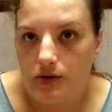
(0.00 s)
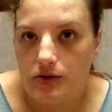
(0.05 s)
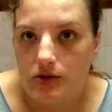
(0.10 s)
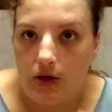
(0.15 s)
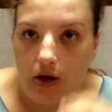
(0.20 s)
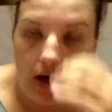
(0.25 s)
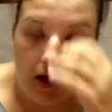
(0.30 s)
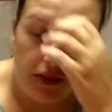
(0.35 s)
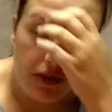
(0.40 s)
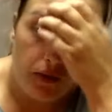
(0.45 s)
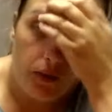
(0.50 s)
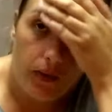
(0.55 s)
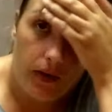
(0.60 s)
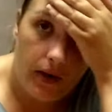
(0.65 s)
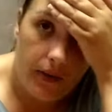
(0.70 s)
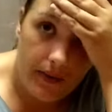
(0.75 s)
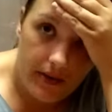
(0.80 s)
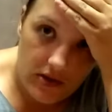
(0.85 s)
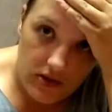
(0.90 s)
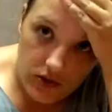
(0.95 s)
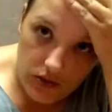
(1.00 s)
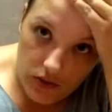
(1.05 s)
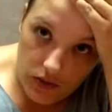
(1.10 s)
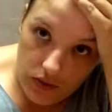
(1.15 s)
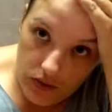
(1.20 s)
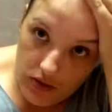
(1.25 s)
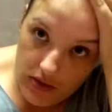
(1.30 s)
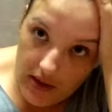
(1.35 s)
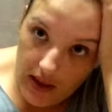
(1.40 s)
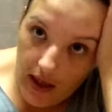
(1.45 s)
So I thought what I would do
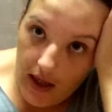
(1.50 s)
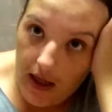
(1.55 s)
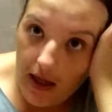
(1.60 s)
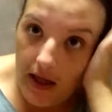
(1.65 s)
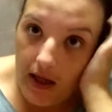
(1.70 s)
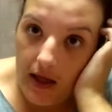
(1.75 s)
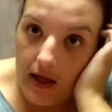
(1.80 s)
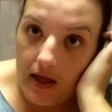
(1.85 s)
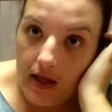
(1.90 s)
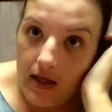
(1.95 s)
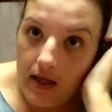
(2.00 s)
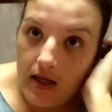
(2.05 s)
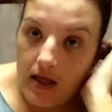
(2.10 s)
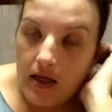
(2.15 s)
today